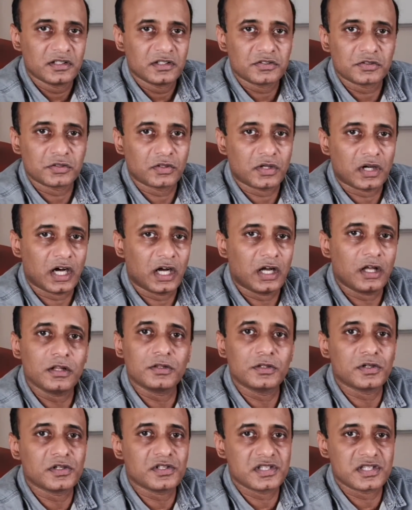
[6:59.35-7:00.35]
so
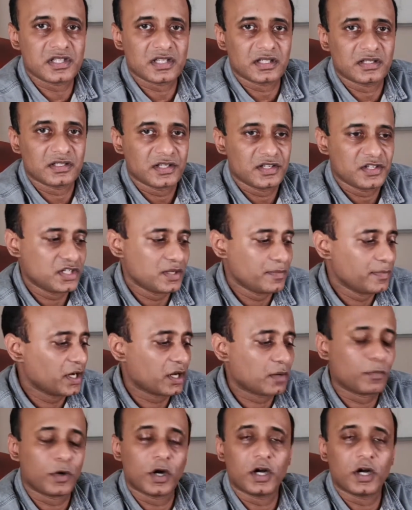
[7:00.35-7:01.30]
all those similar